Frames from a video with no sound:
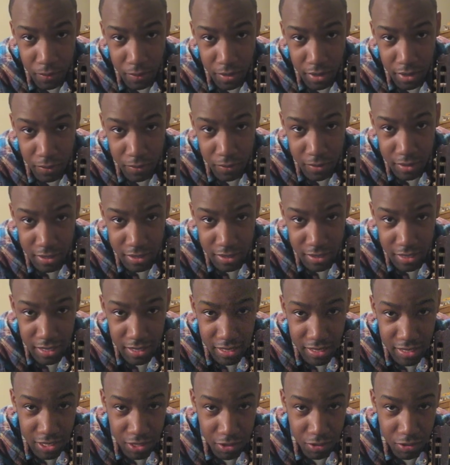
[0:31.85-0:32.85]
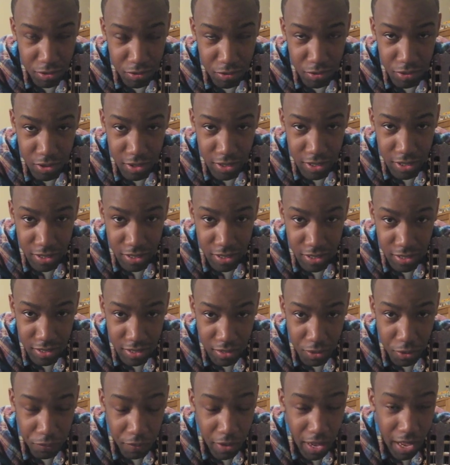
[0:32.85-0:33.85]
it was The Social Drugs
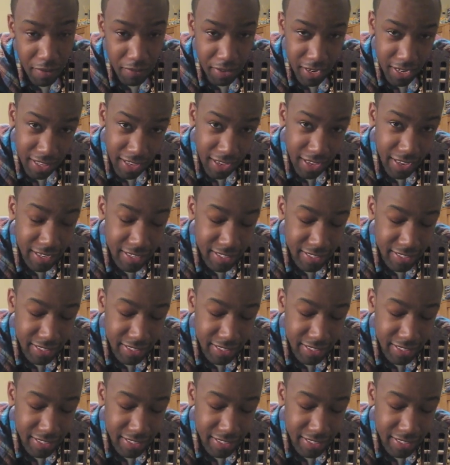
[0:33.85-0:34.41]
0588,